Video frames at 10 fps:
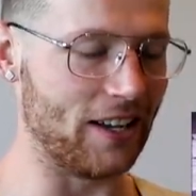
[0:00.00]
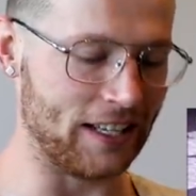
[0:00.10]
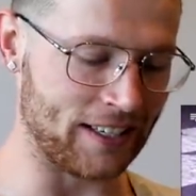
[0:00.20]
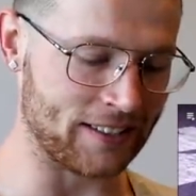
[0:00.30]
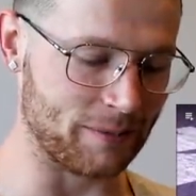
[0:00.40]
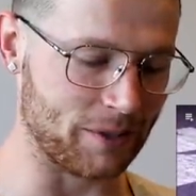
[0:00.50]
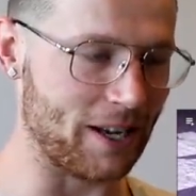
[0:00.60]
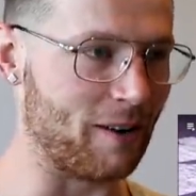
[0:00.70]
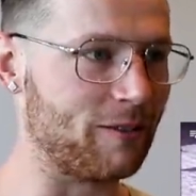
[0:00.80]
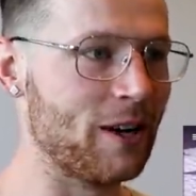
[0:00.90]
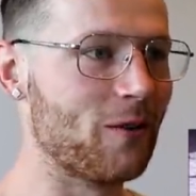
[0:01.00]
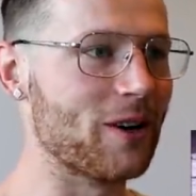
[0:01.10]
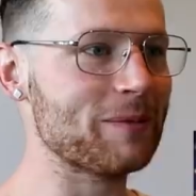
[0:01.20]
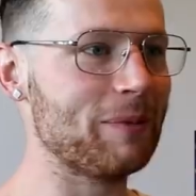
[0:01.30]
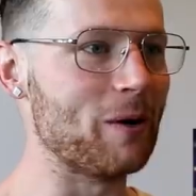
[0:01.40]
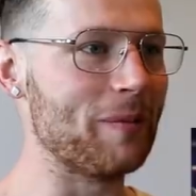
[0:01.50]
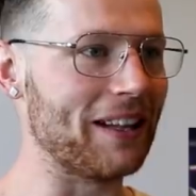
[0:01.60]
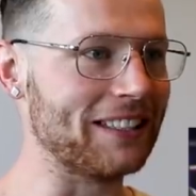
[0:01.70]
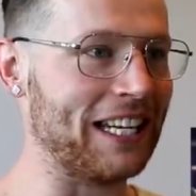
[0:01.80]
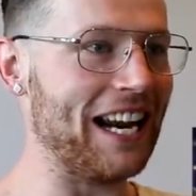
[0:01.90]
he does it himself. What is Bill
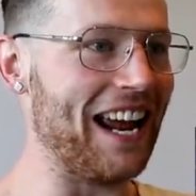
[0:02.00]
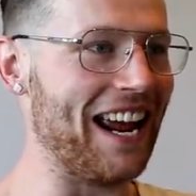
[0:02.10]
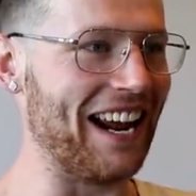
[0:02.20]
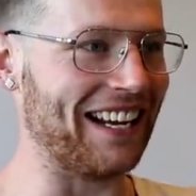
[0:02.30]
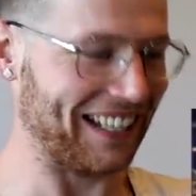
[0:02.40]
Belichick?